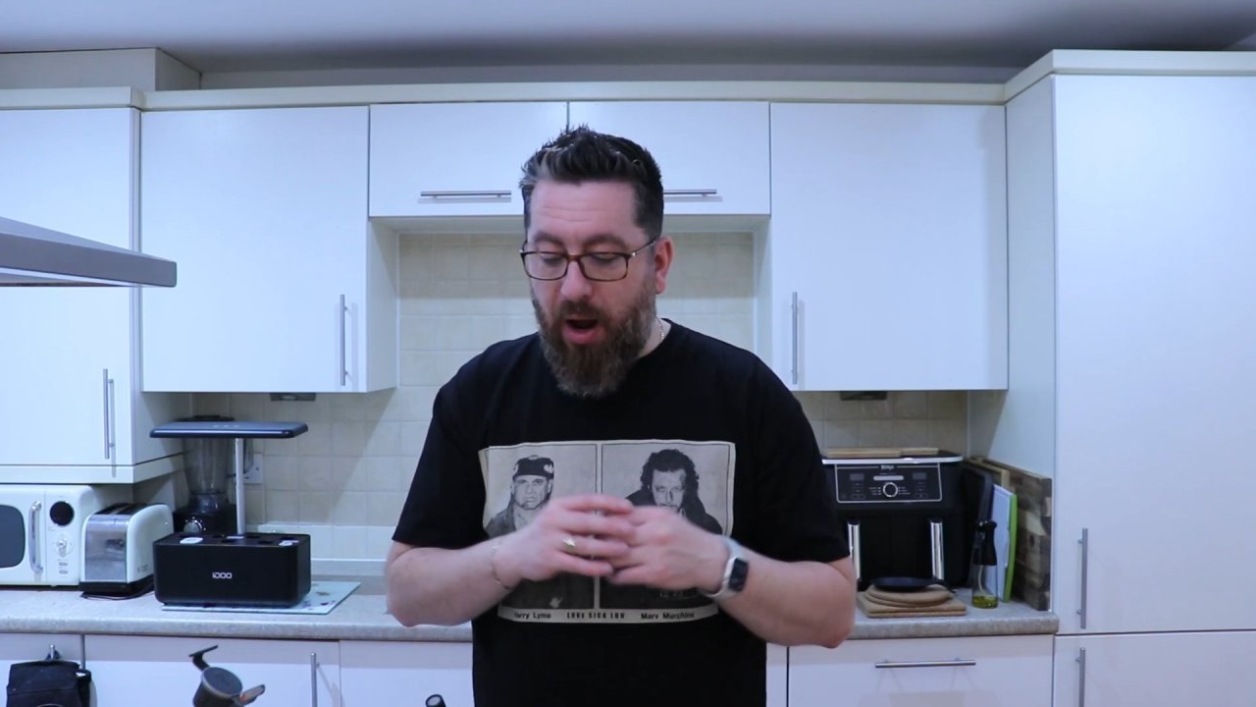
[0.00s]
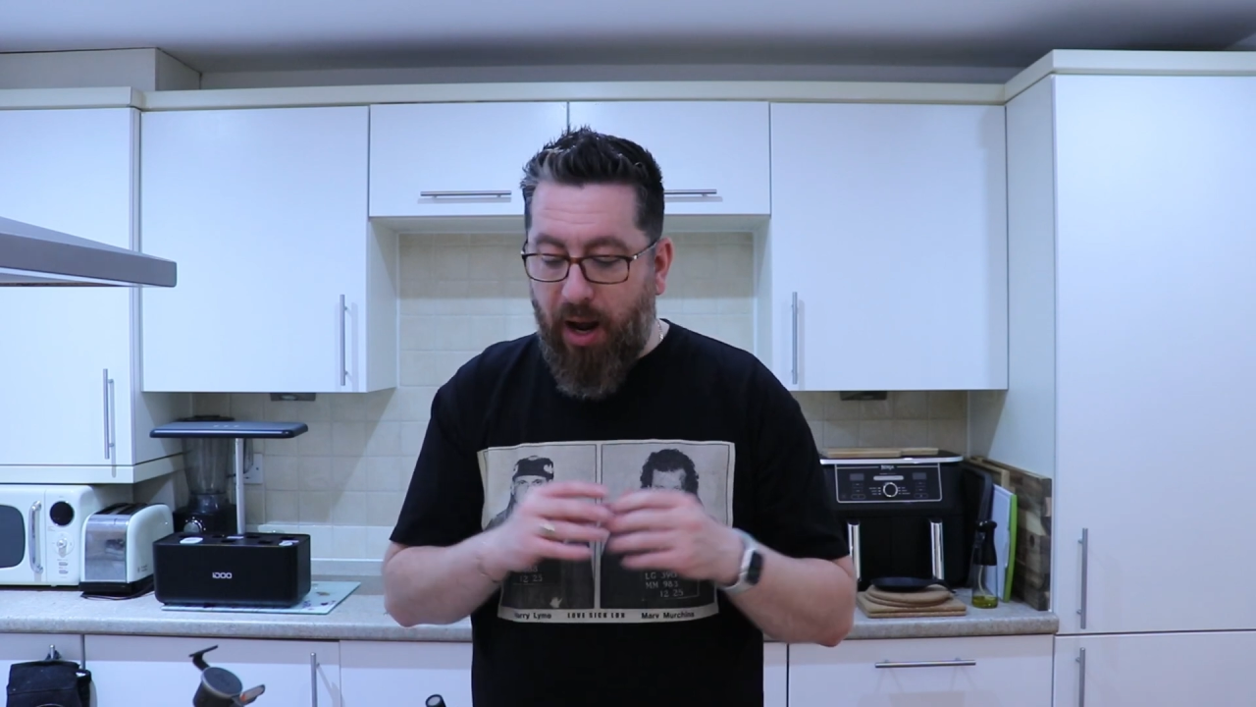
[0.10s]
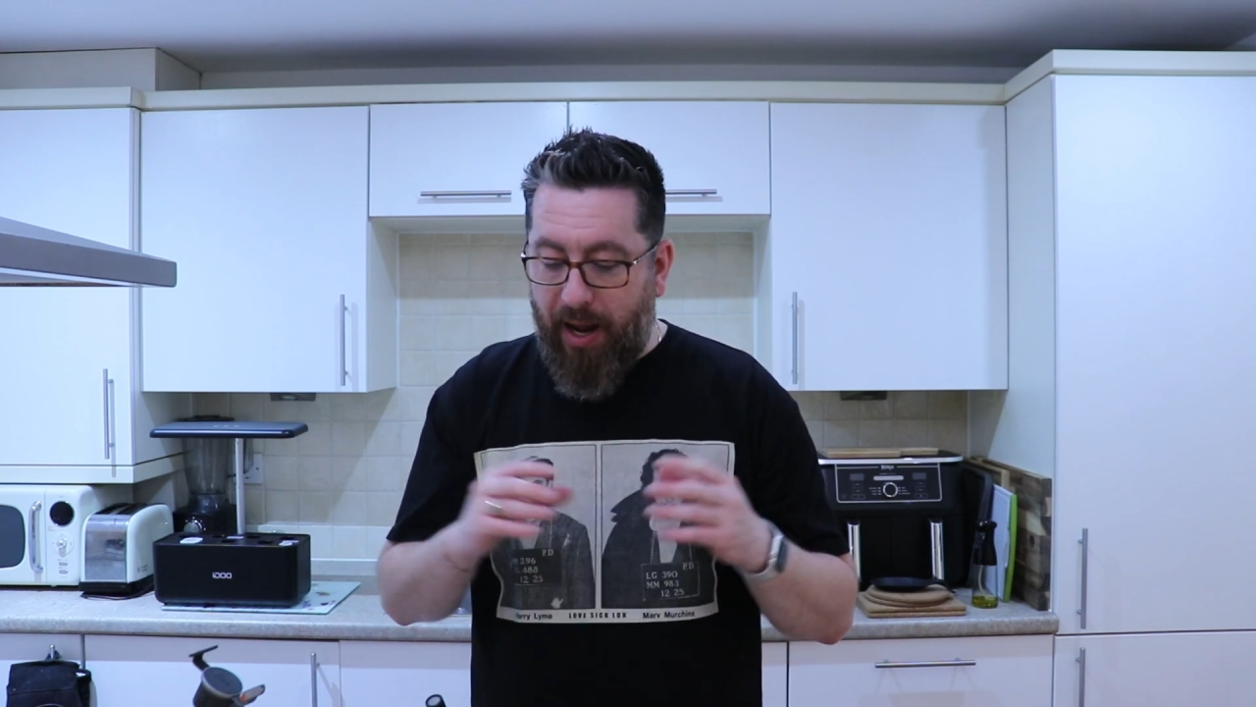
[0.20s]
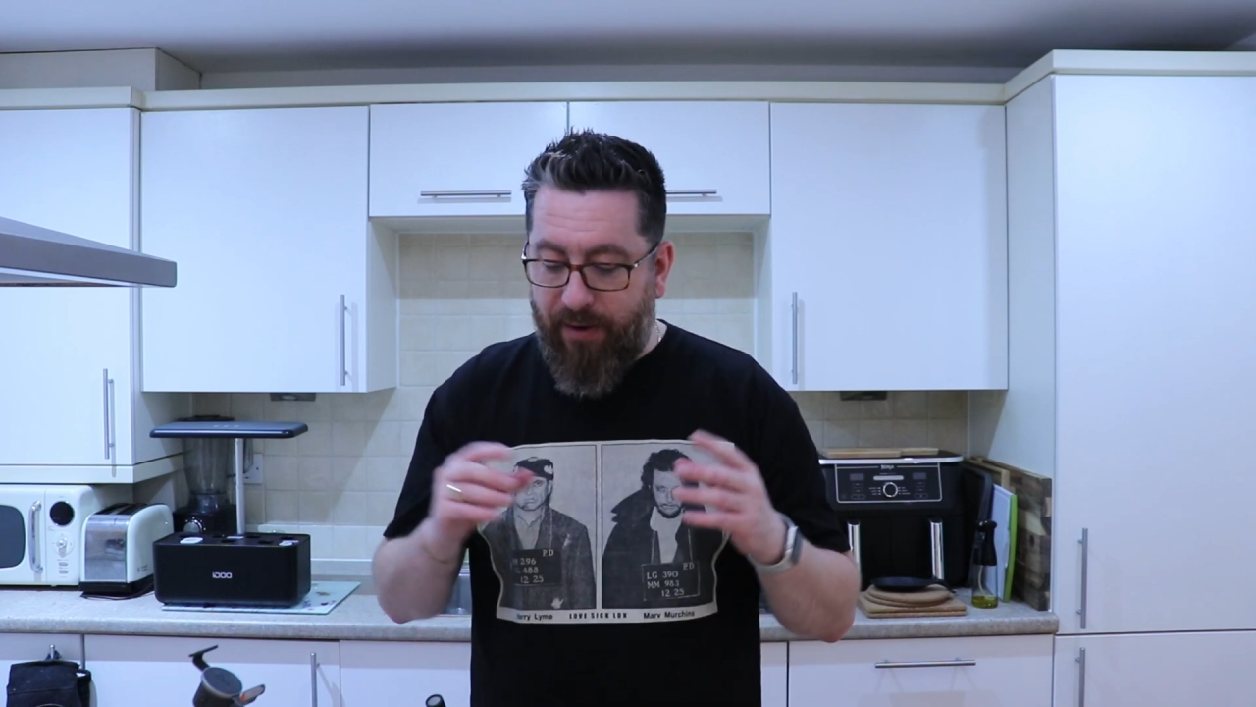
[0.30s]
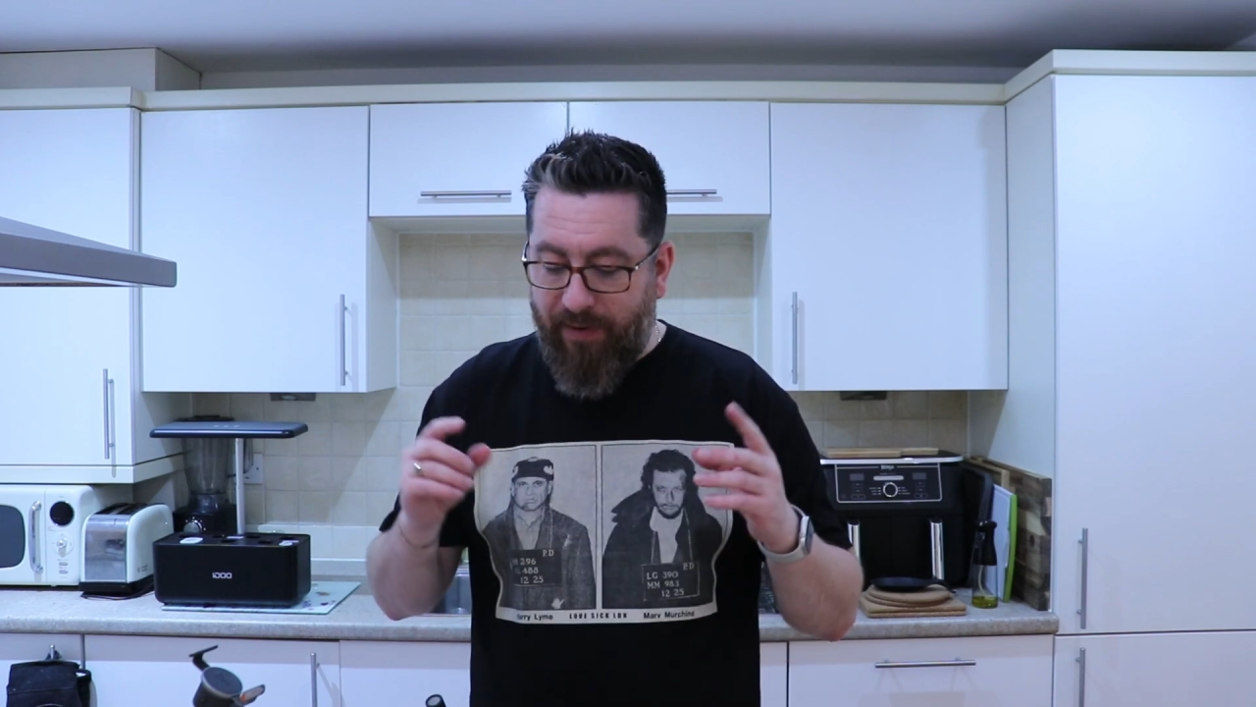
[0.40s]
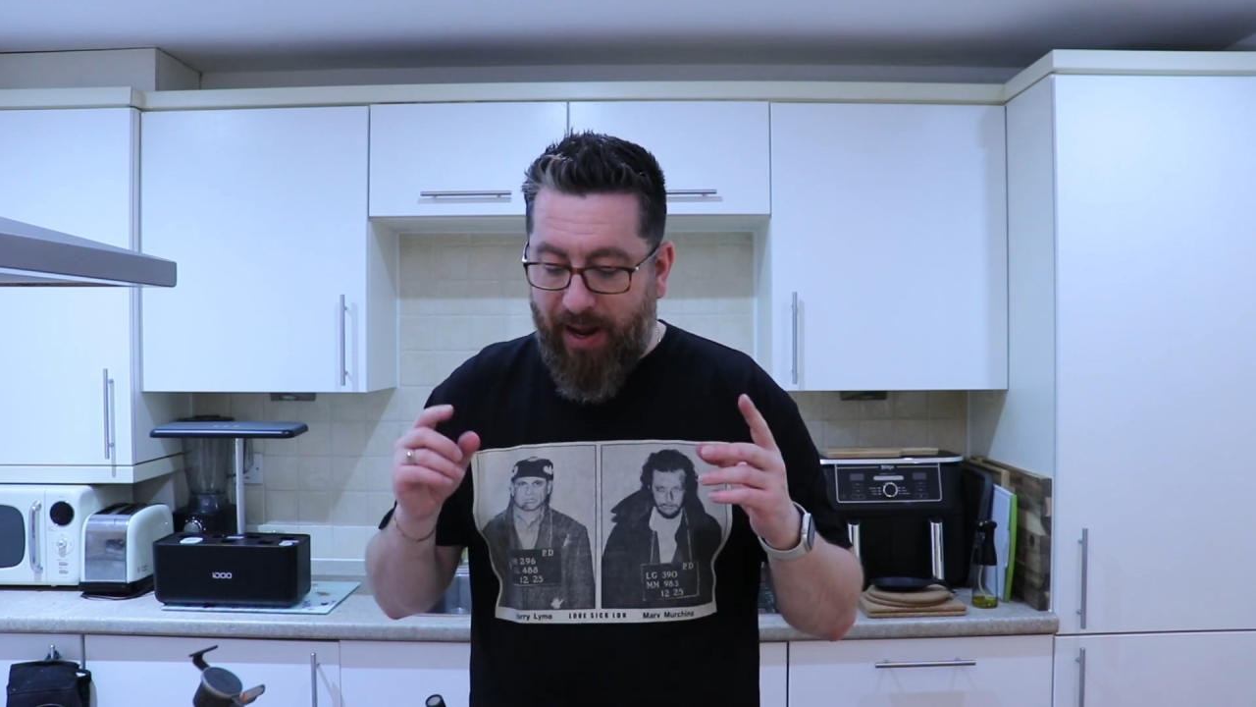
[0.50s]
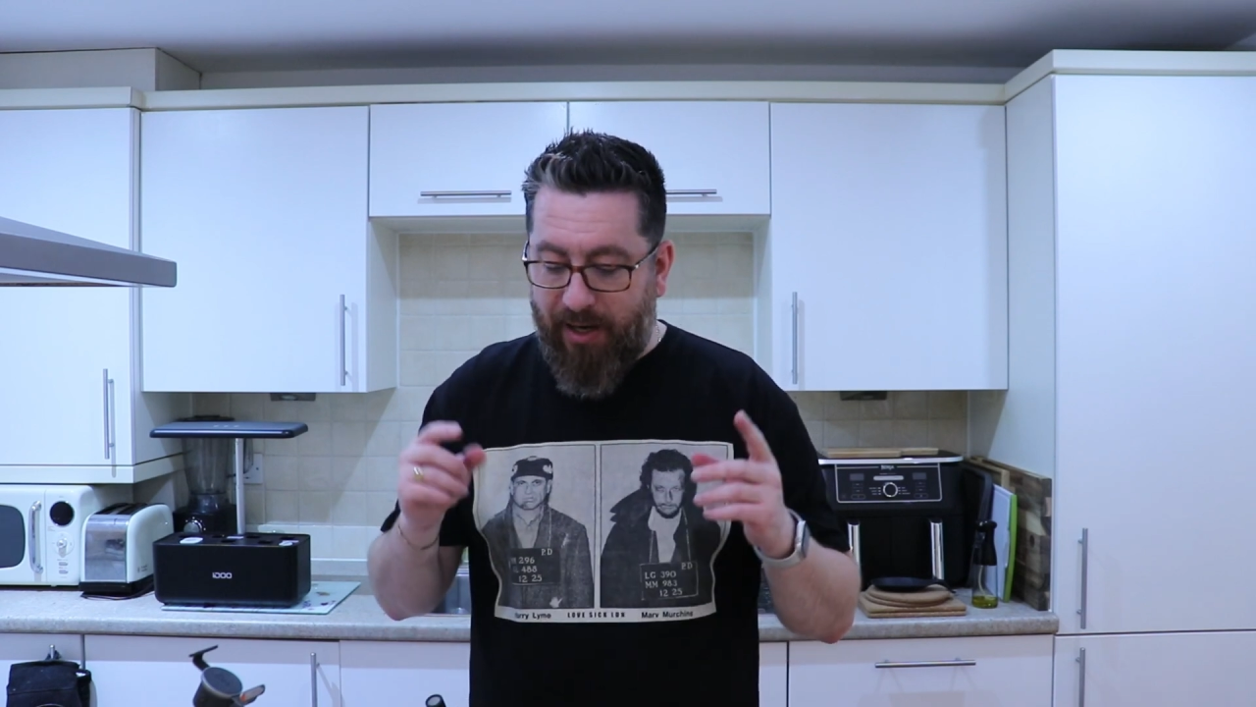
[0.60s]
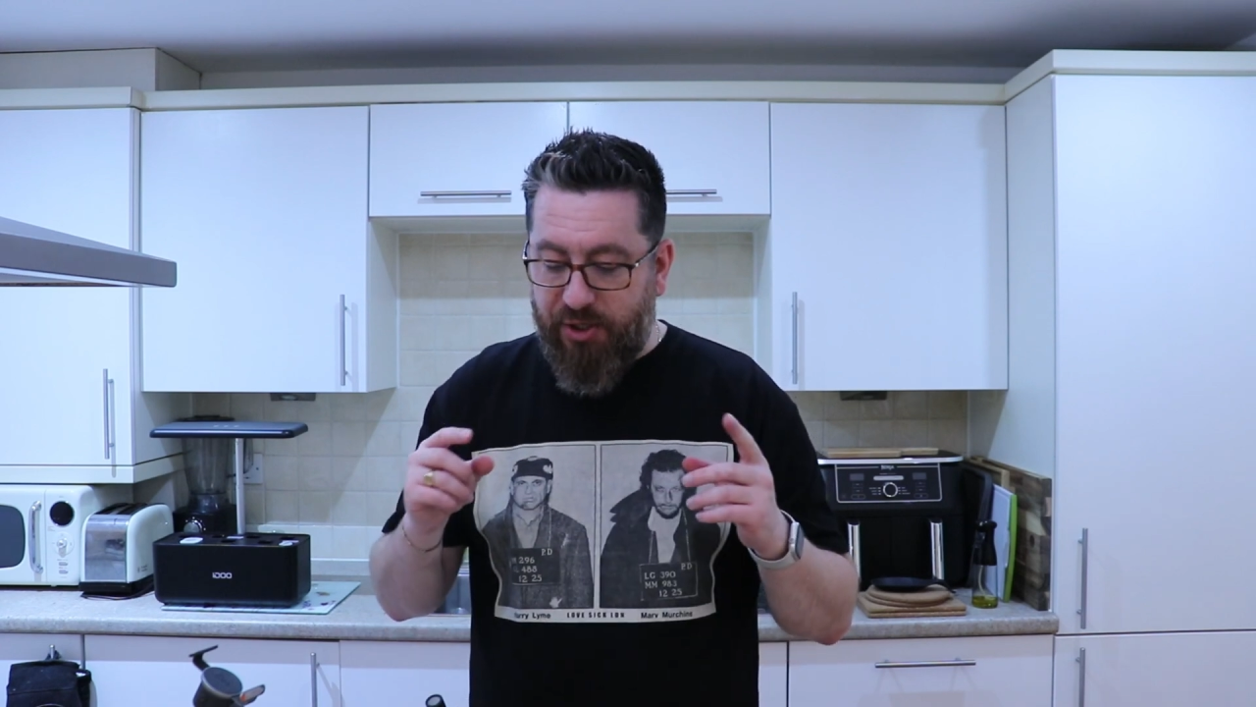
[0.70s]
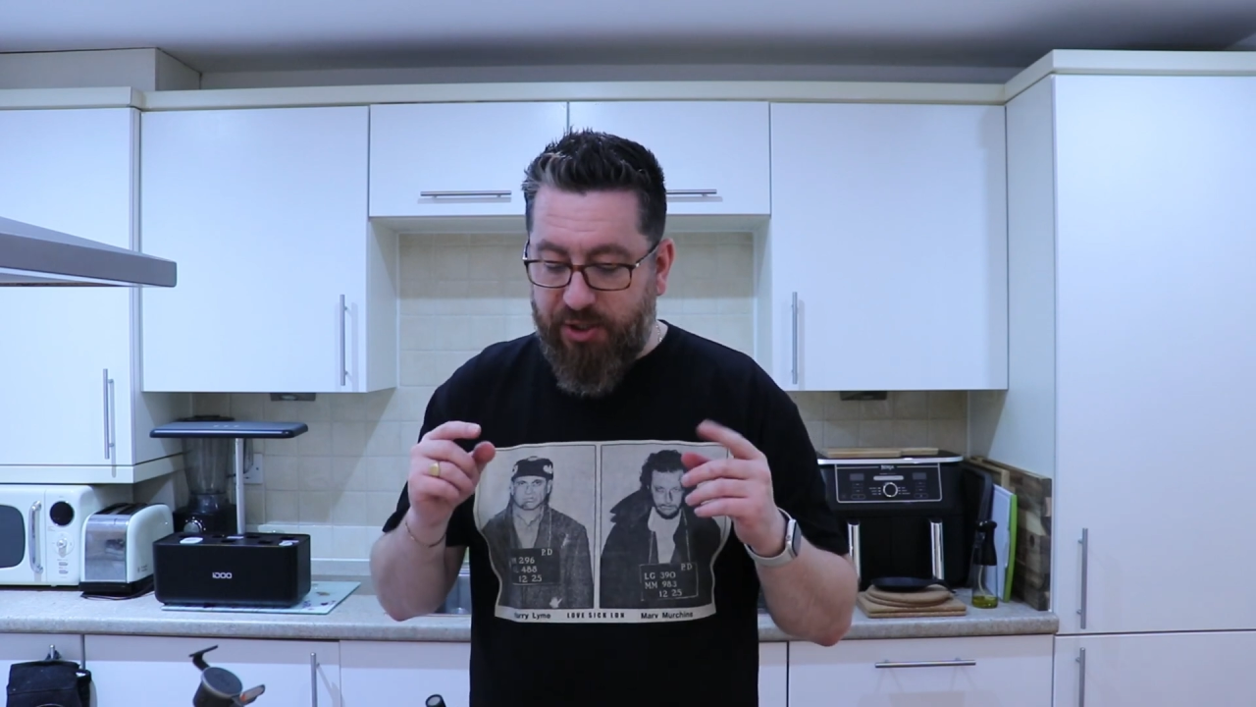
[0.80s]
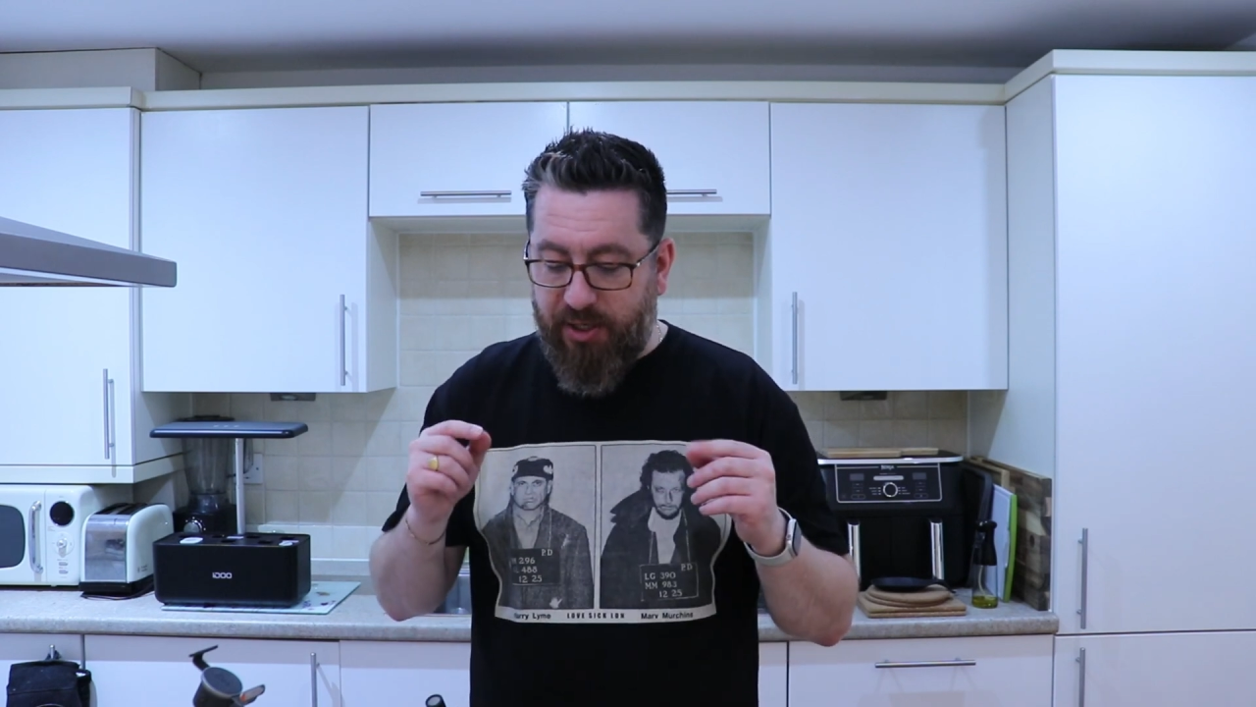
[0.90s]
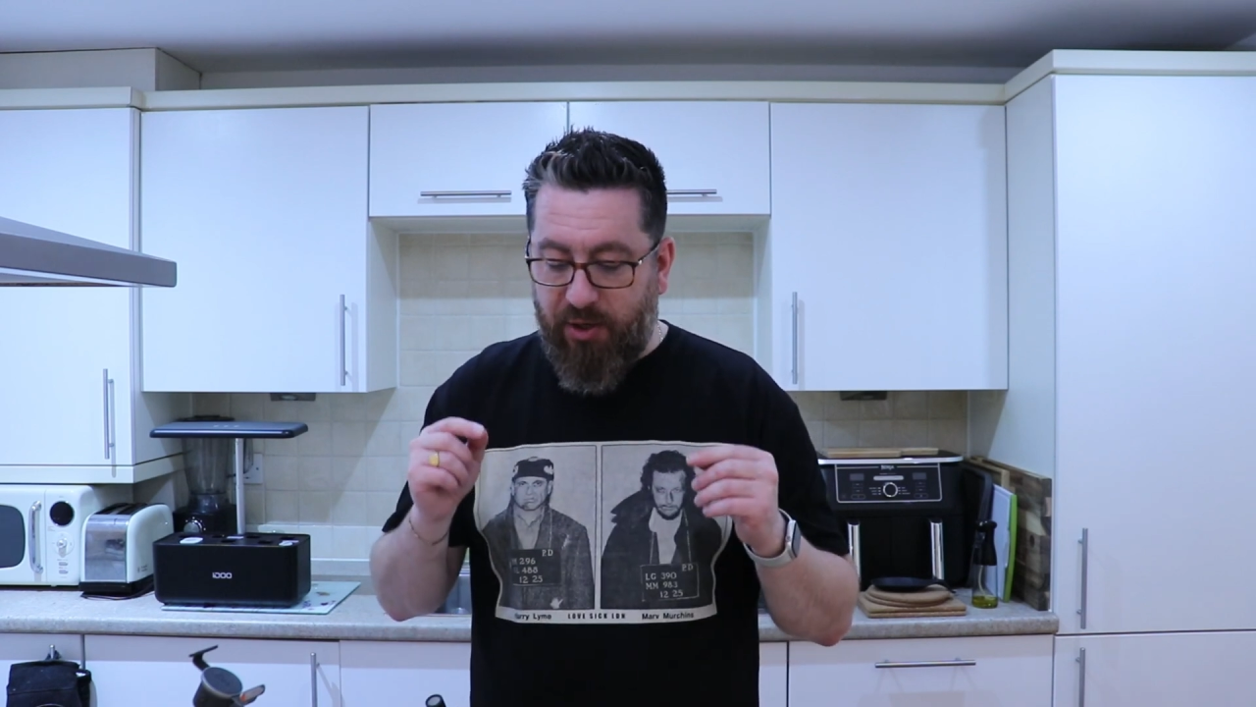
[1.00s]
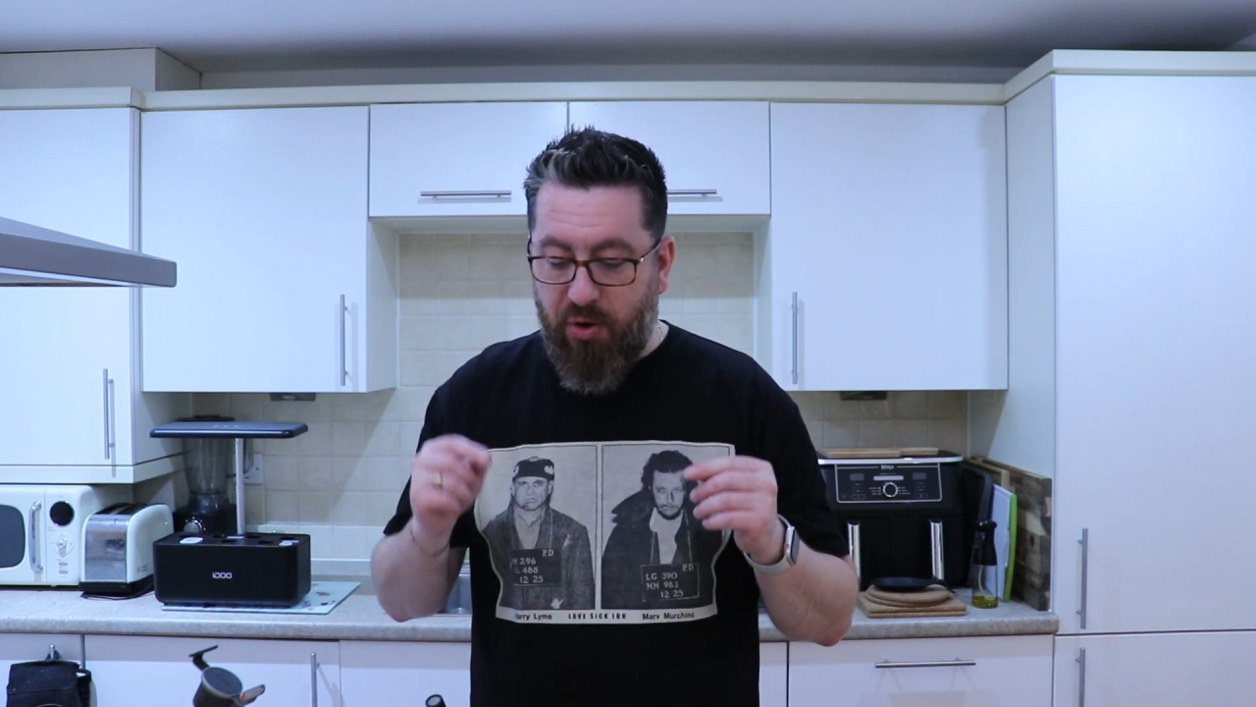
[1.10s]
I've actually